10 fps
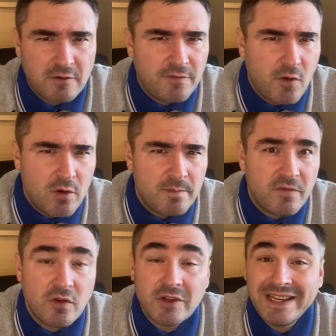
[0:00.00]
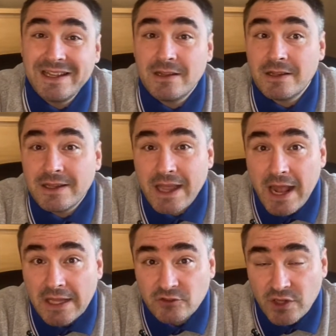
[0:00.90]
form for the uh,
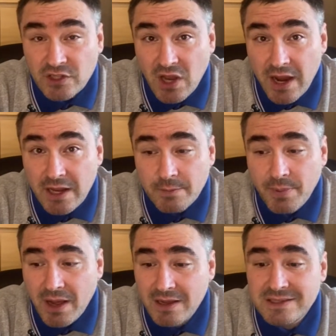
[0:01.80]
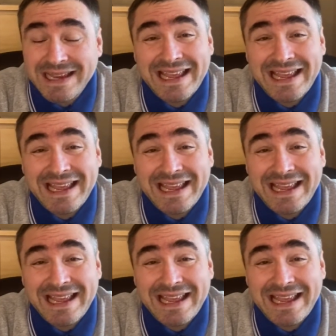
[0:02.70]
electronic Thailand pass,